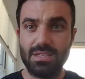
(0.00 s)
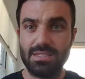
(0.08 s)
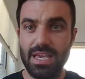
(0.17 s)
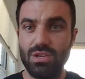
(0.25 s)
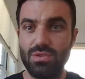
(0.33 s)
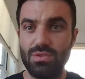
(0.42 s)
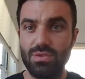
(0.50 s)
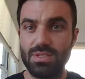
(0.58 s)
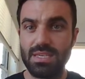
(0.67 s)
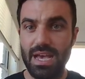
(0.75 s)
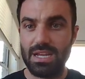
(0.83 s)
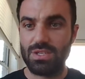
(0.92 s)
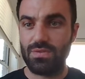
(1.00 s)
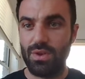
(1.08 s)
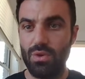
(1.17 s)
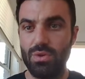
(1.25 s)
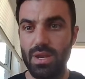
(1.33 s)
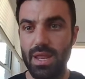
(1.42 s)
take you through this cash
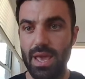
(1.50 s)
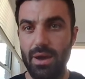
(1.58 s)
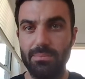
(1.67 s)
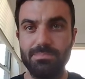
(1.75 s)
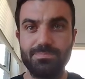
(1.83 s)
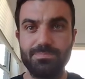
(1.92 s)
flow now.